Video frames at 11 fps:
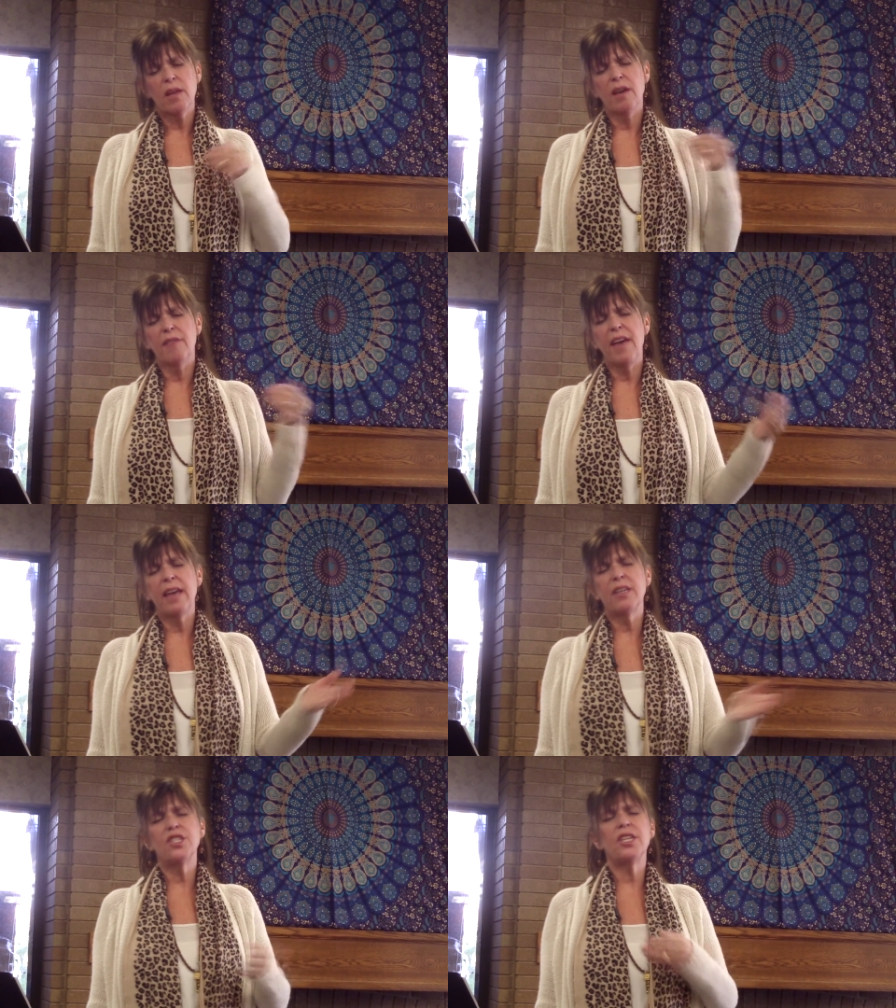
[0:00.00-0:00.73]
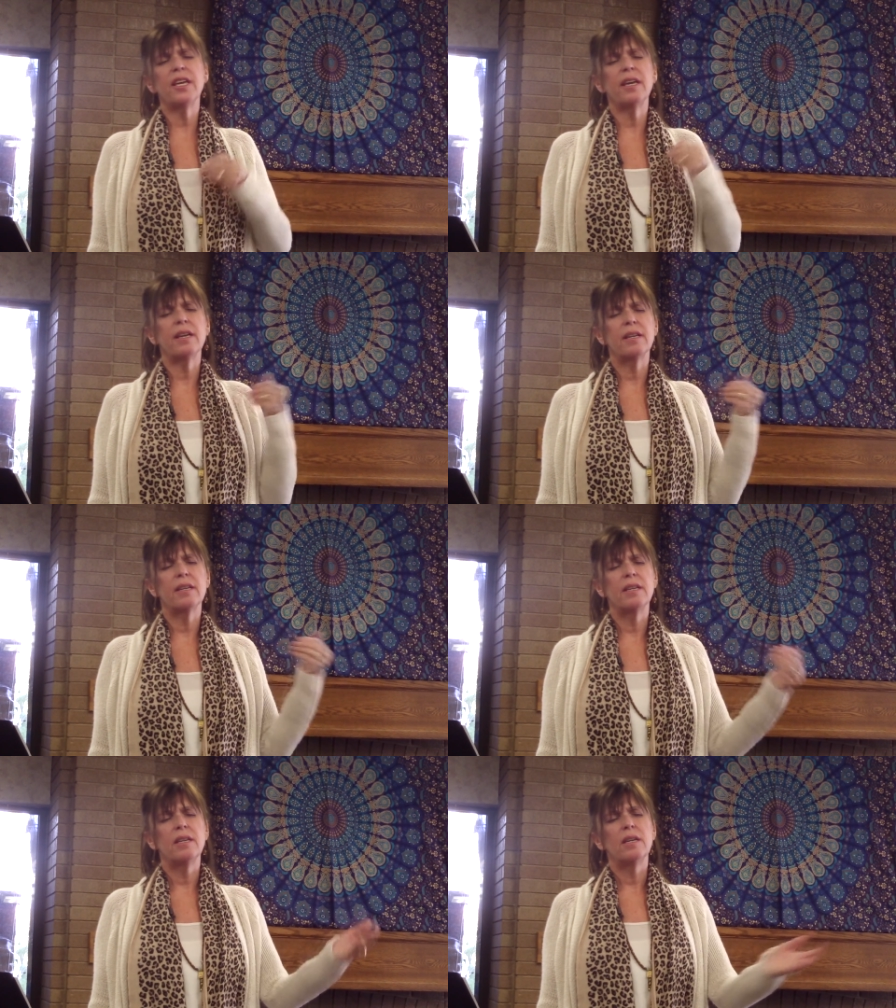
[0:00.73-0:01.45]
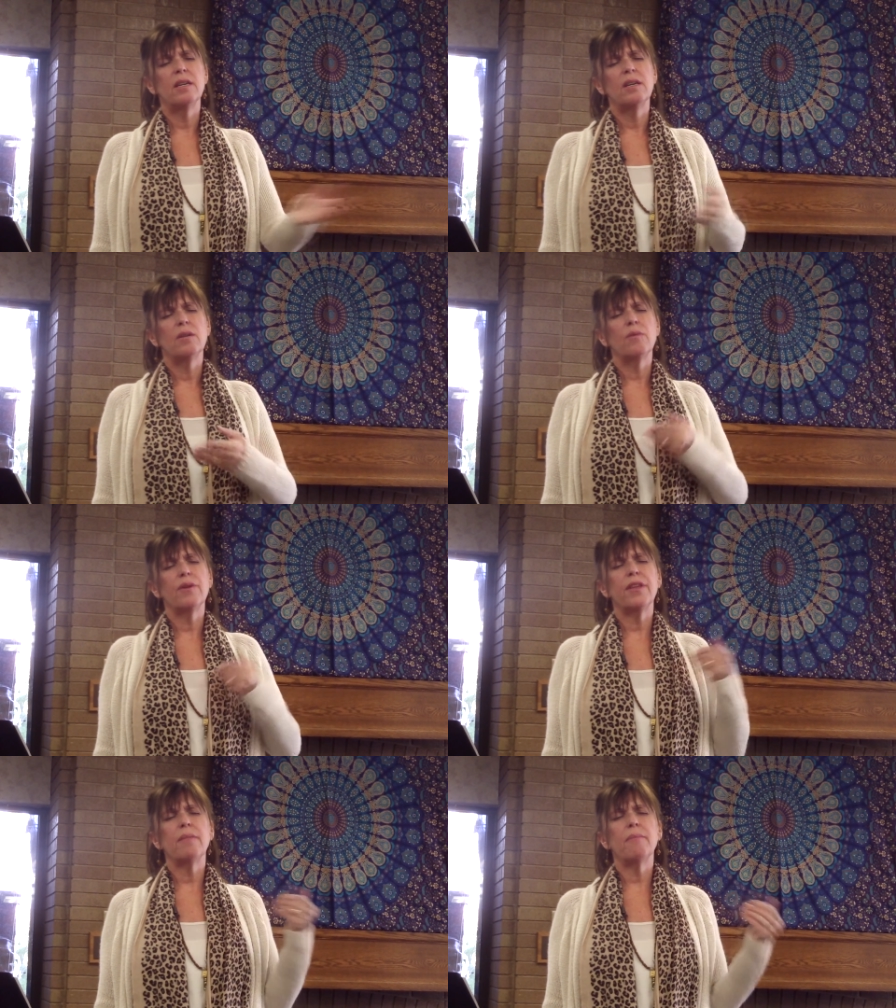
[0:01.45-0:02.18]
of energy
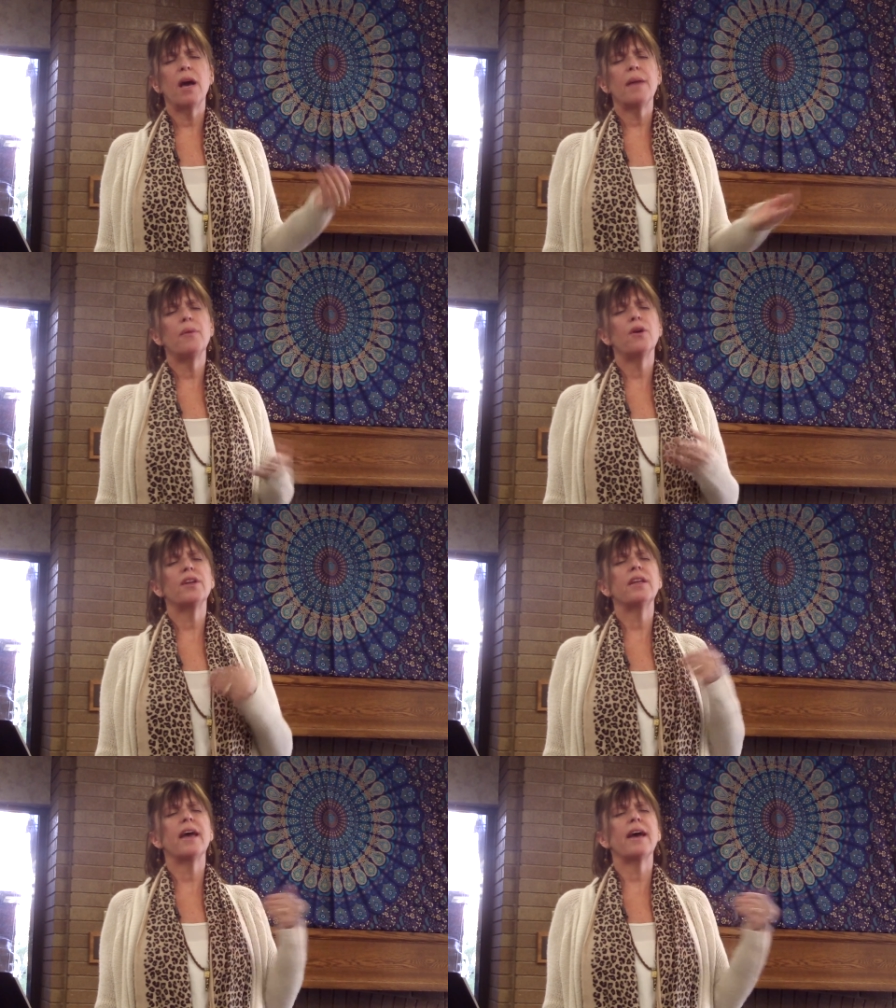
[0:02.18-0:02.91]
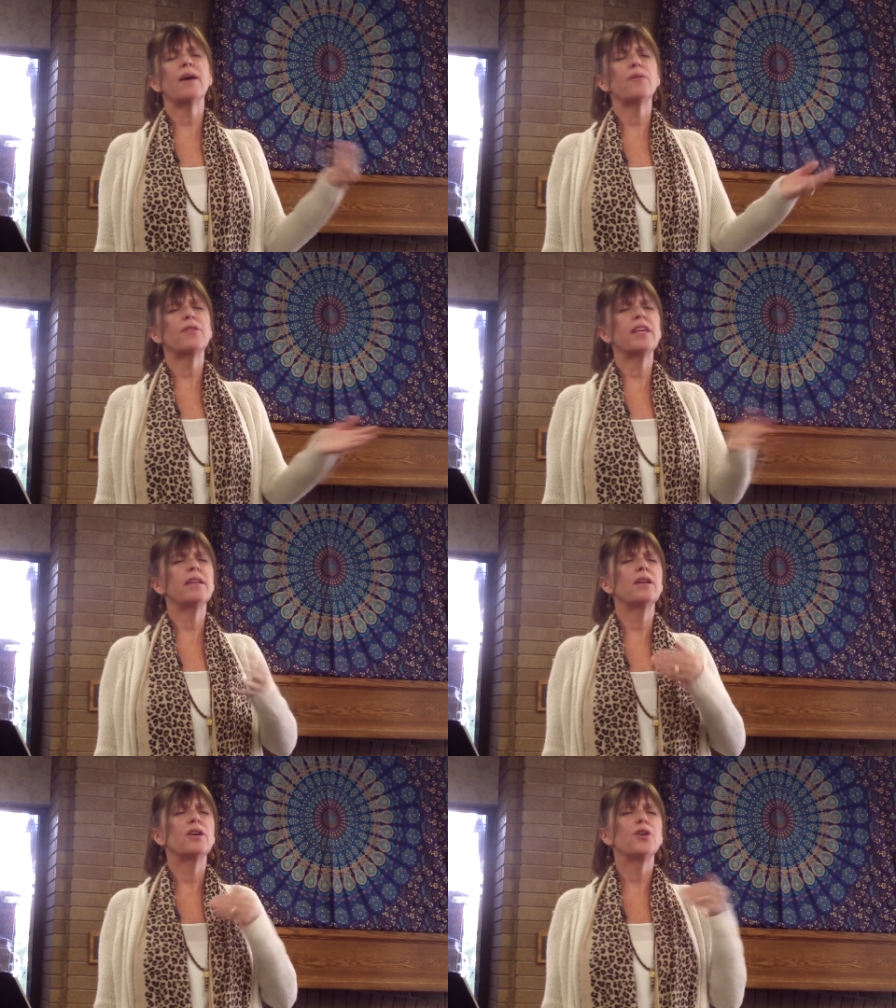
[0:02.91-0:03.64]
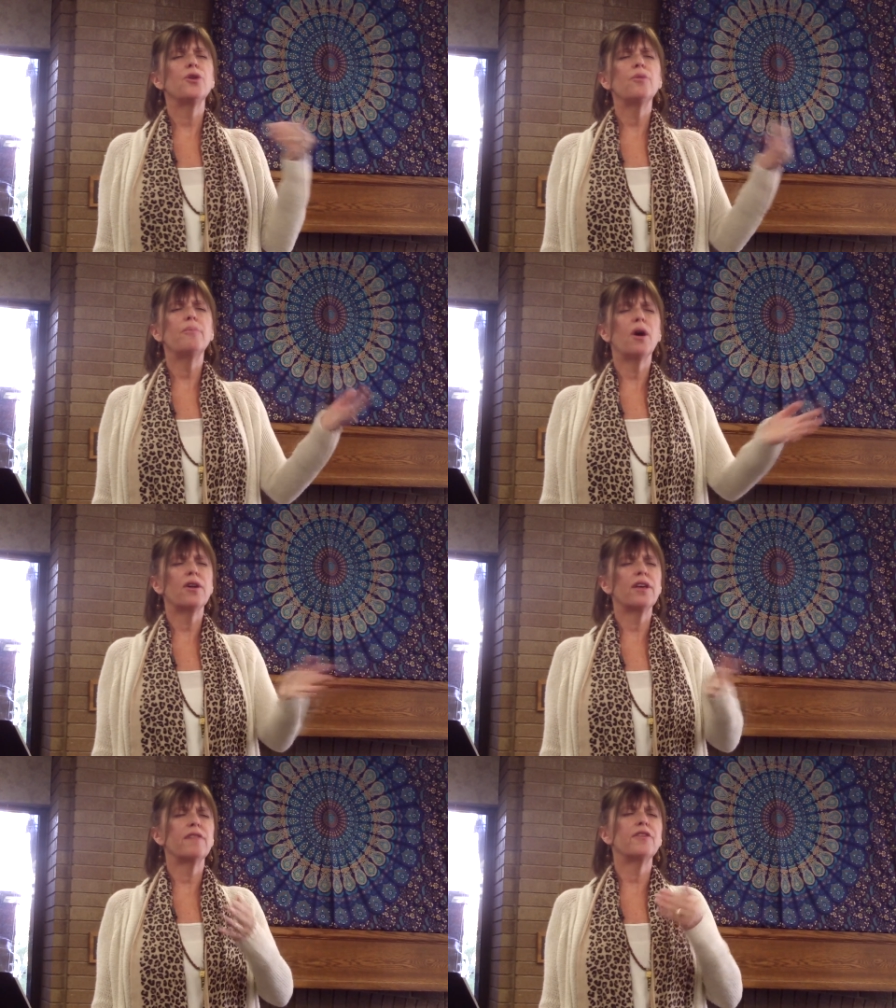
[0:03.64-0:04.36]
within my body now, within your
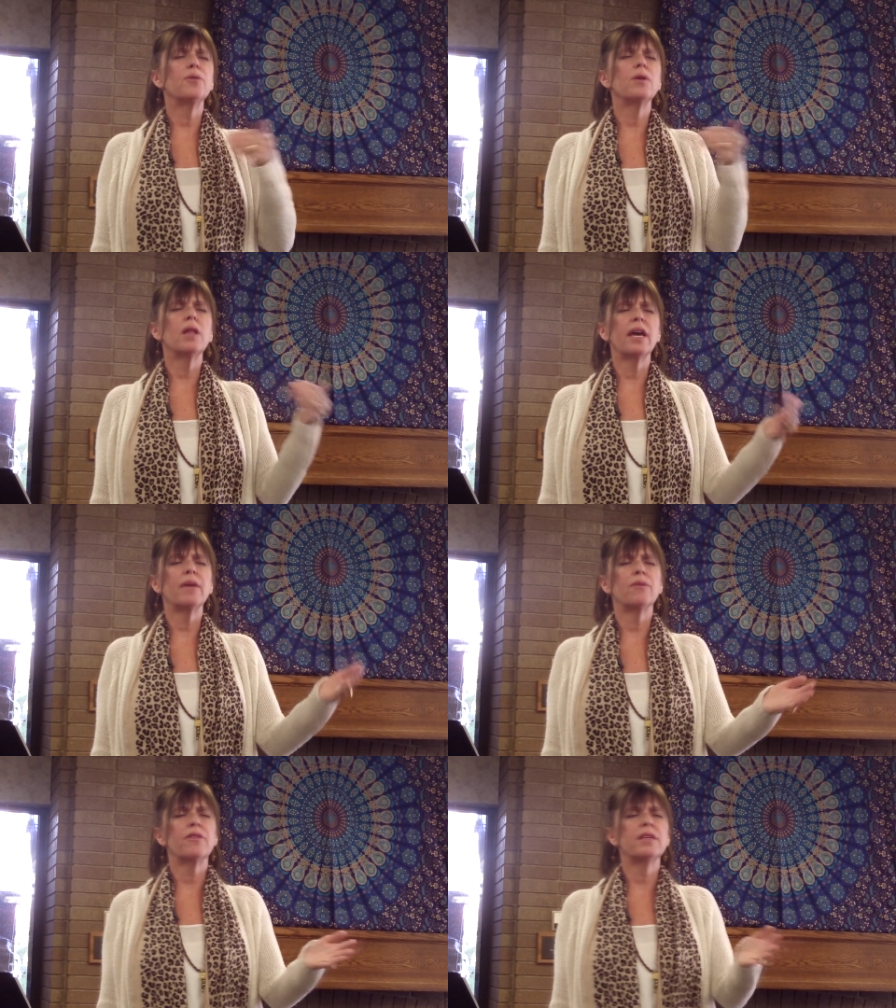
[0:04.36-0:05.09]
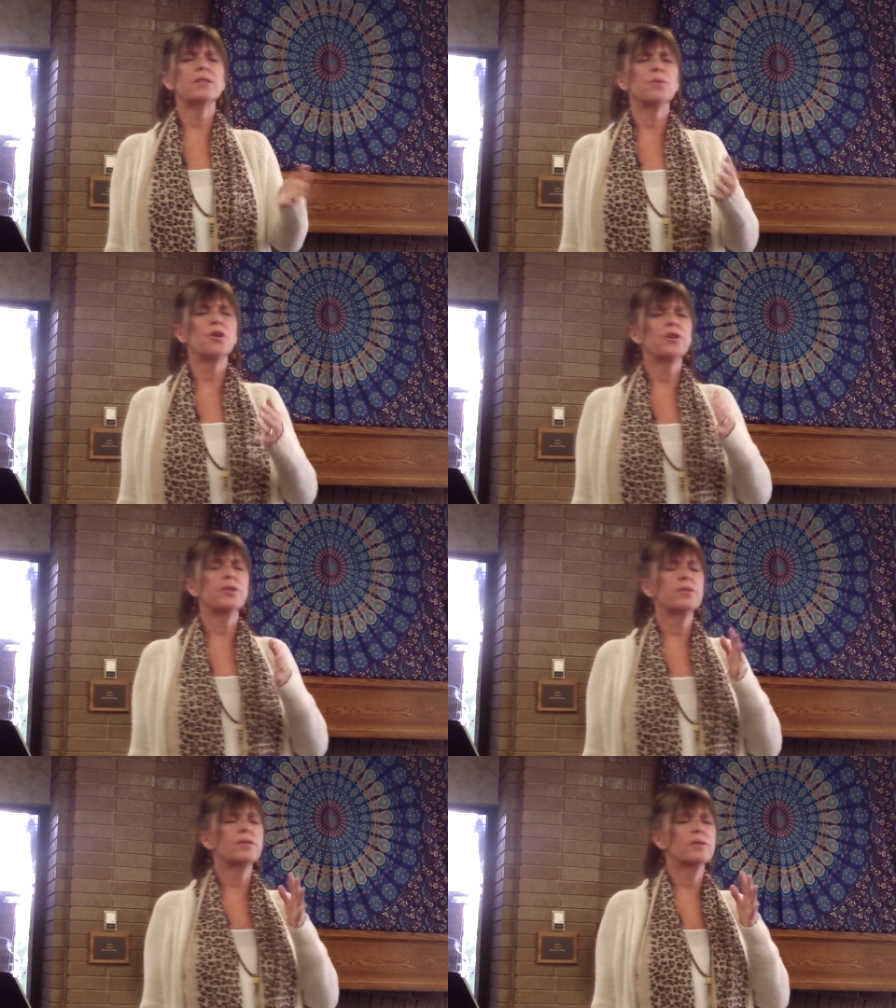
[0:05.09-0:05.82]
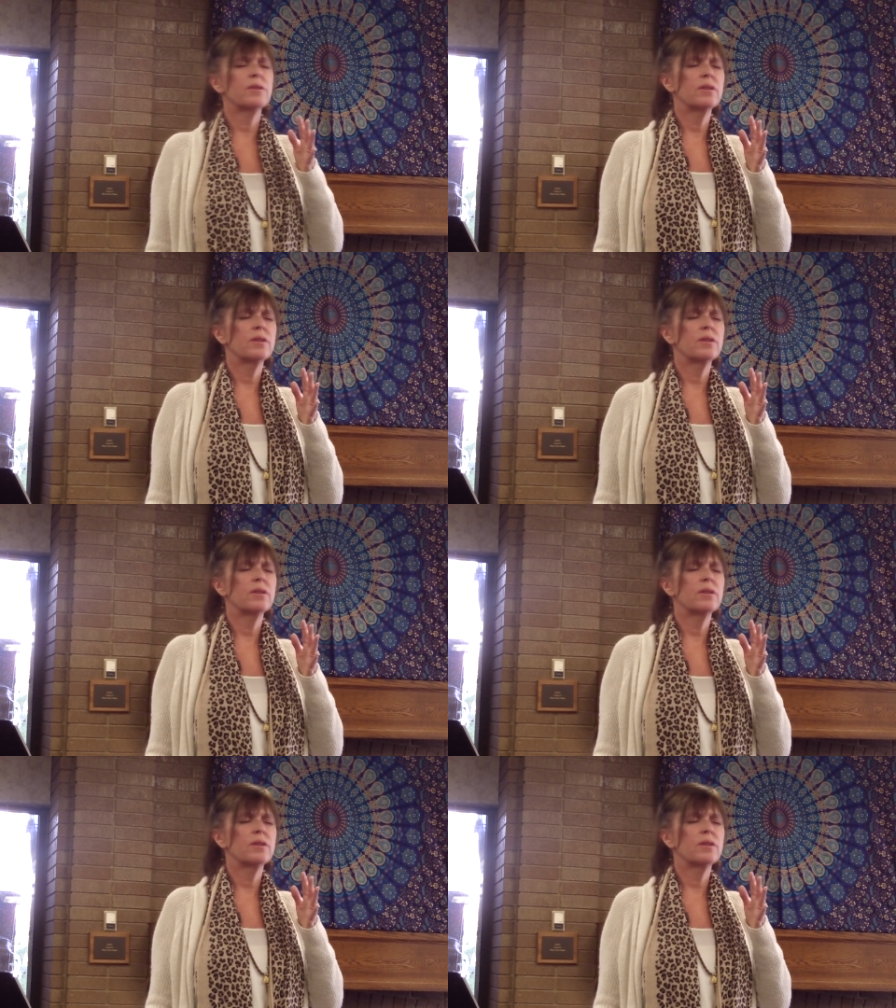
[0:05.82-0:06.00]
body, if you align with these words.